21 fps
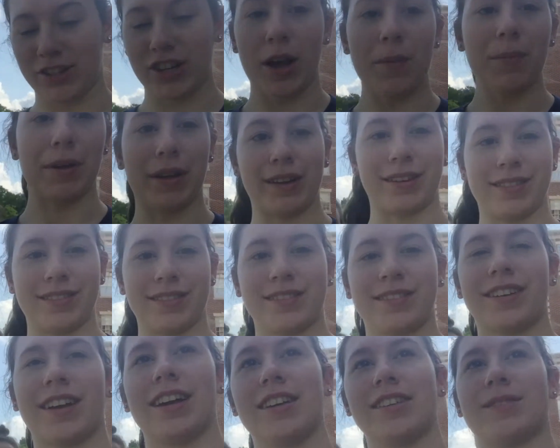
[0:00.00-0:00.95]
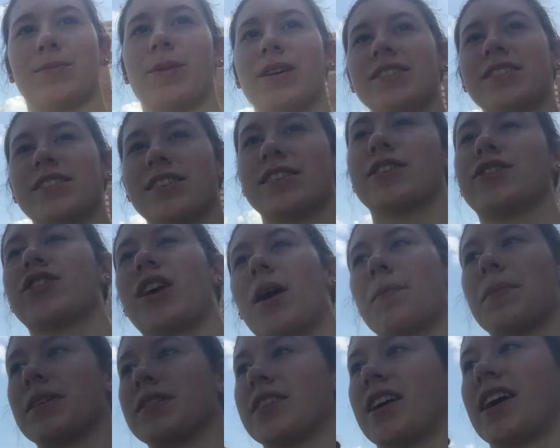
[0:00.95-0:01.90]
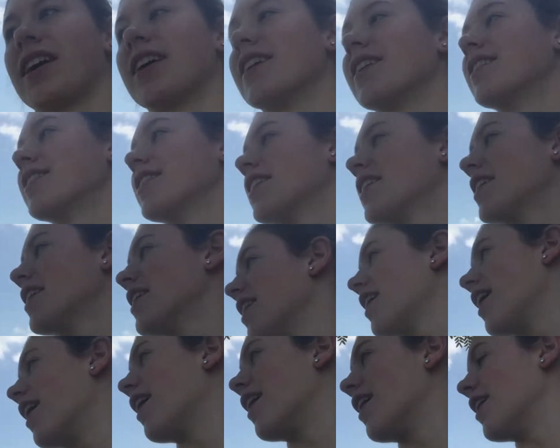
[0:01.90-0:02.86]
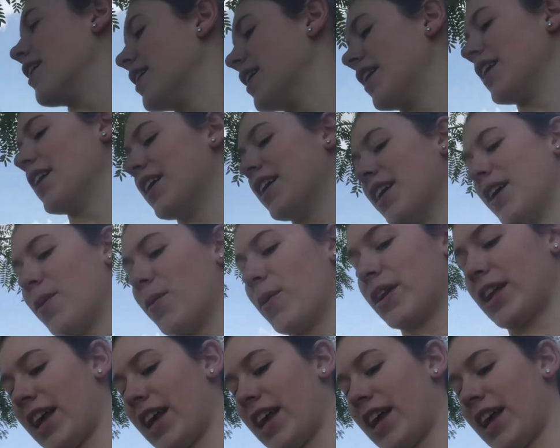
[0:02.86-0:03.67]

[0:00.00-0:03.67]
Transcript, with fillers: shopping because Wednesday's our shopping day. Uh, we're